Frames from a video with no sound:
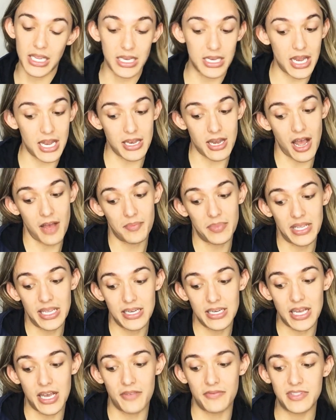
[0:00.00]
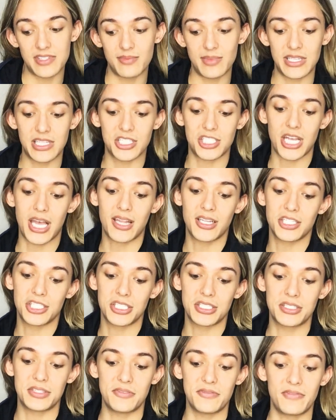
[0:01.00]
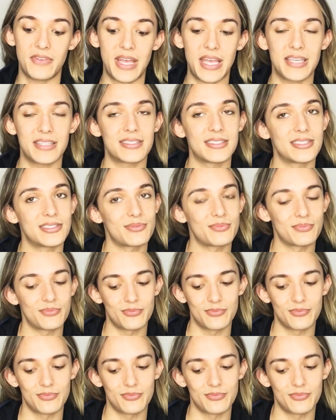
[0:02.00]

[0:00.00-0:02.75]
enough to meet the challenges you face?